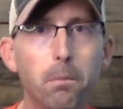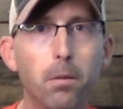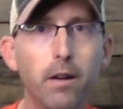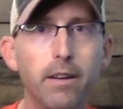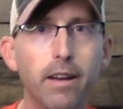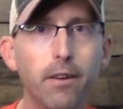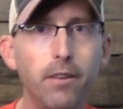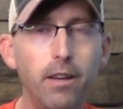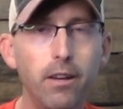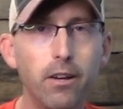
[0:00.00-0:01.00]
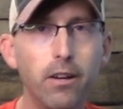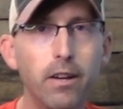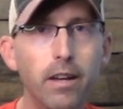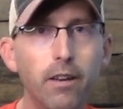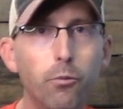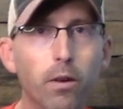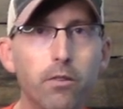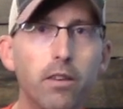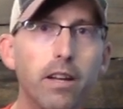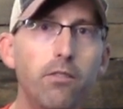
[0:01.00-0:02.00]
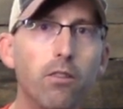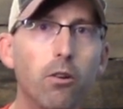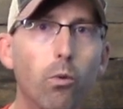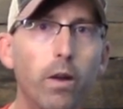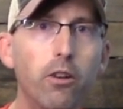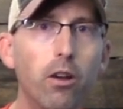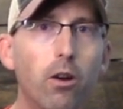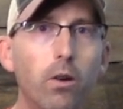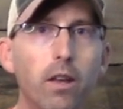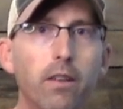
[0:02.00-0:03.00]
plug down here, as well as a nice little window